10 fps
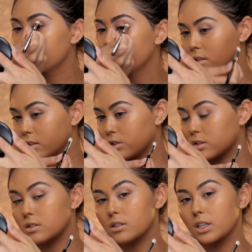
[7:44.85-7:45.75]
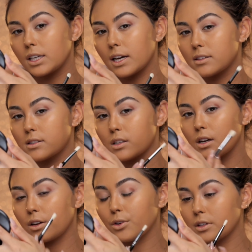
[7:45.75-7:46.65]
because it just gets
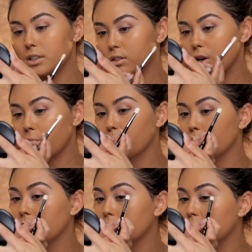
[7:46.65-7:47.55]
the crease going really,